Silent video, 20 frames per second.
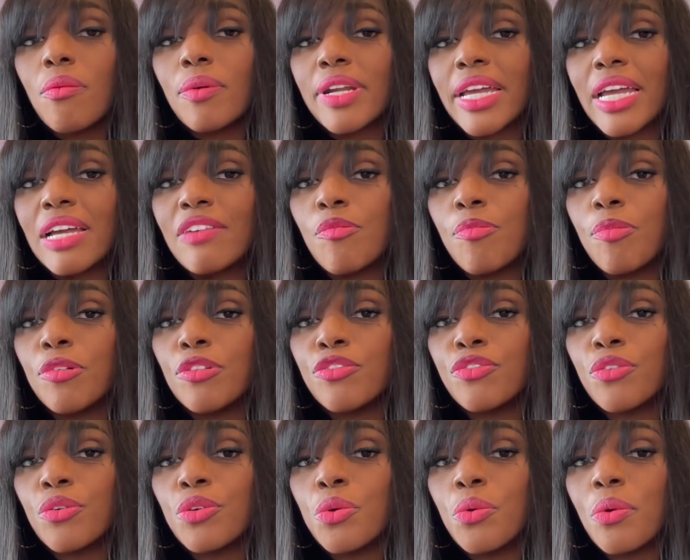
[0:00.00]
when I have a
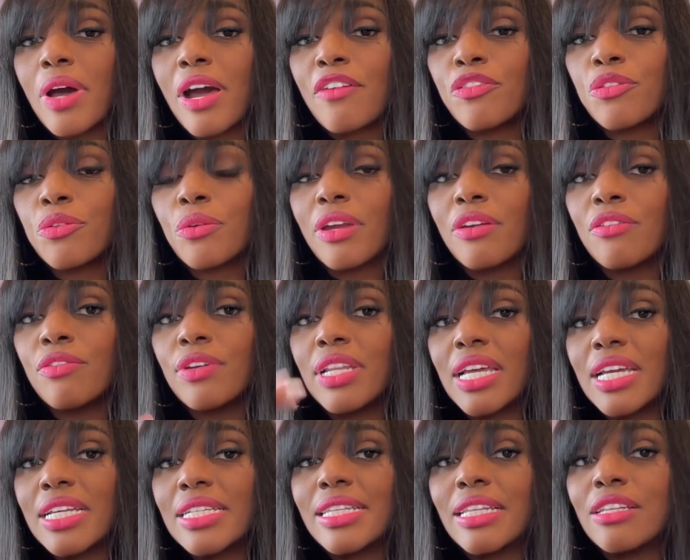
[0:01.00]
portfolio, after I
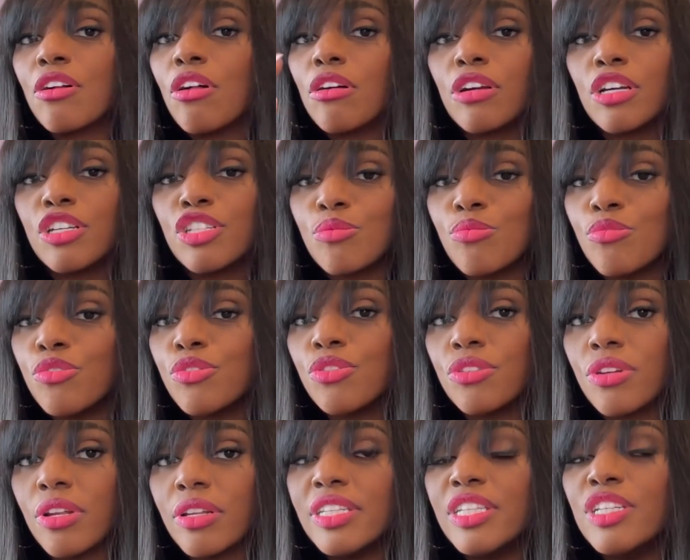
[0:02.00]
realize that all customers are
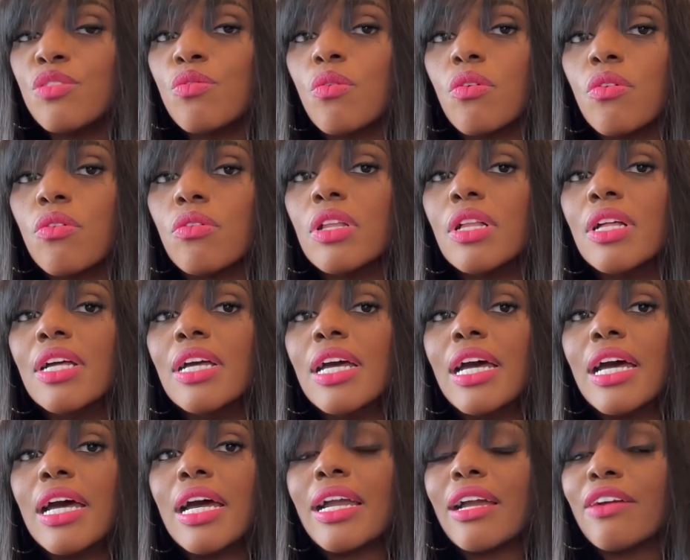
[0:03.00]
not equal,
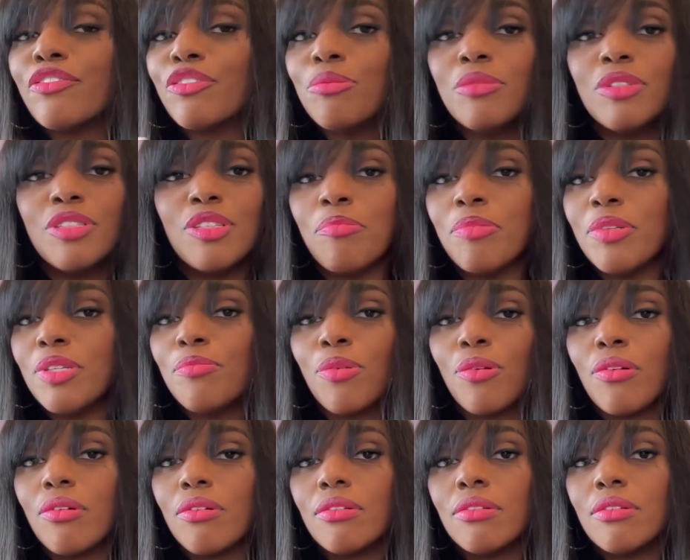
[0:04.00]
I have to meet the
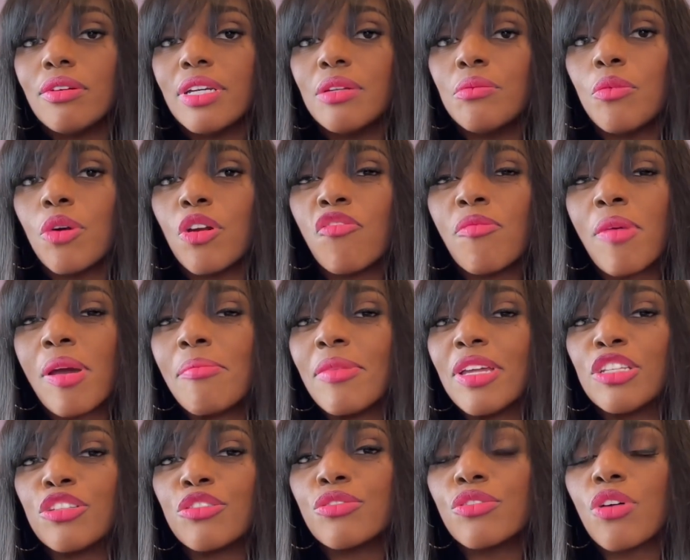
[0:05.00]
people. And one of my
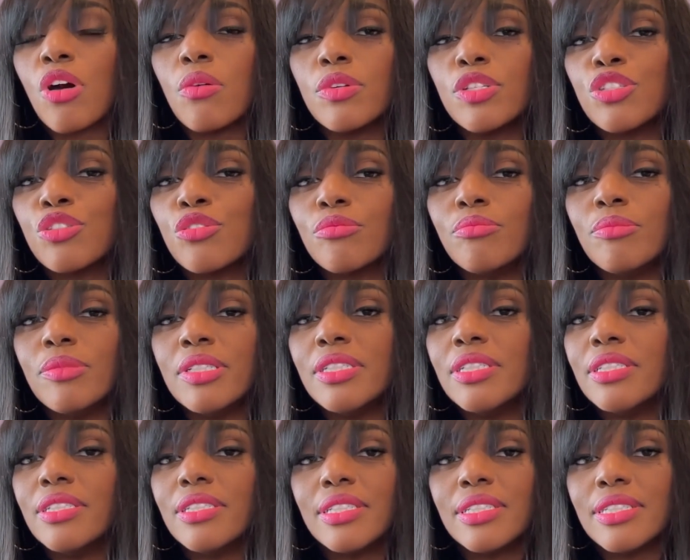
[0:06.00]
mentors always told
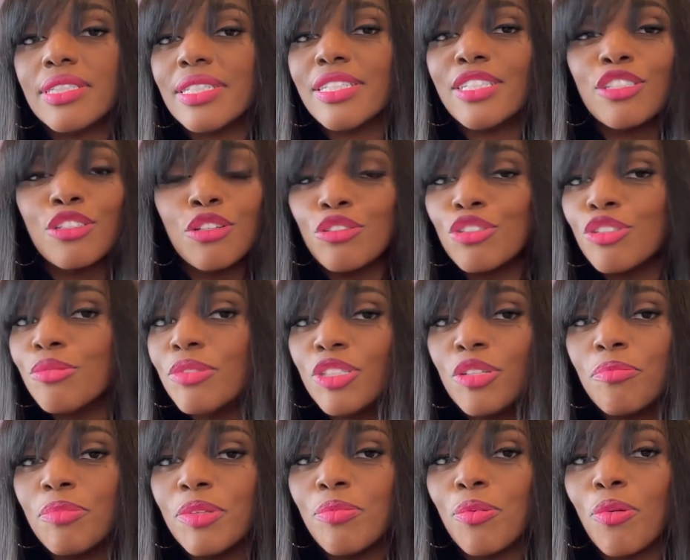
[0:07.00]
me, listen, good to meet the
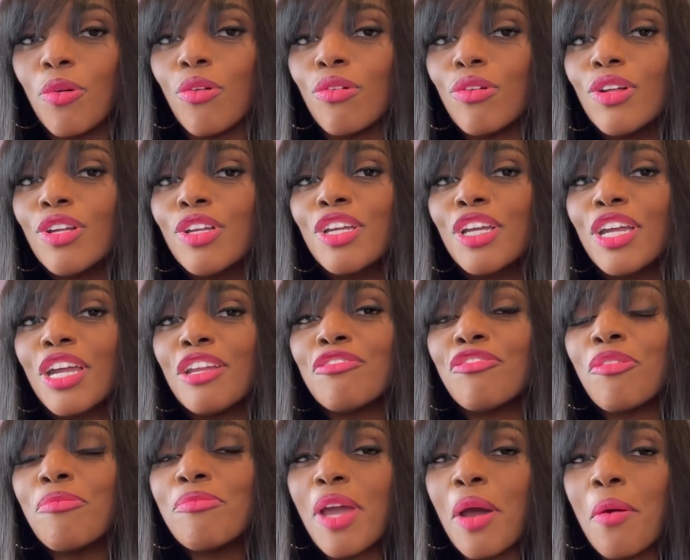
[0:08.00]
people. And
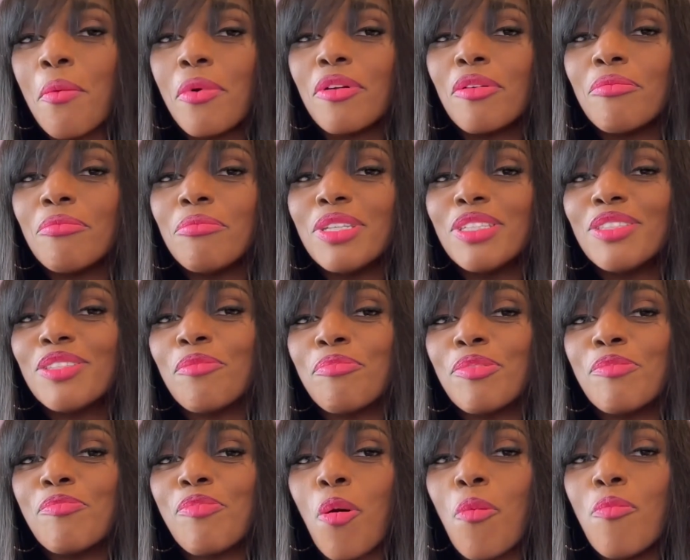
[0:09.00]
for me, I want to meet the
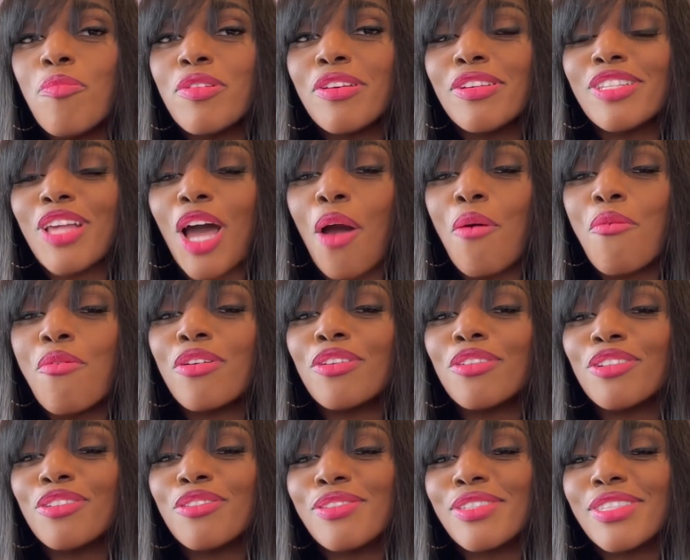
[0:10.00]
people because I want to
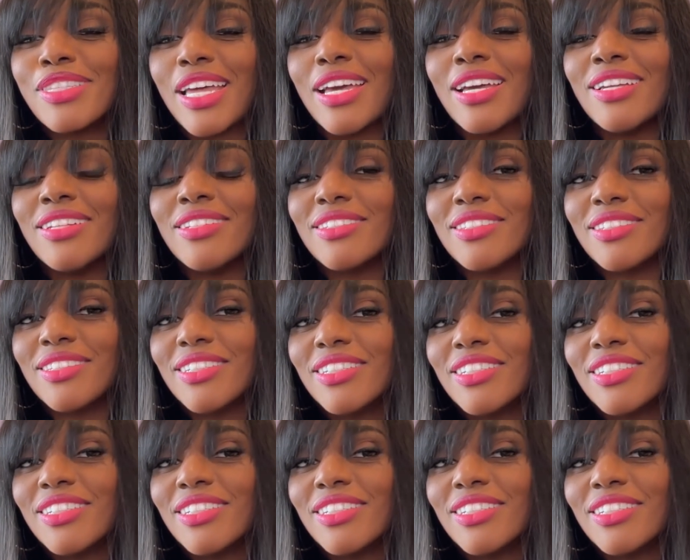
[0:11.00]
understand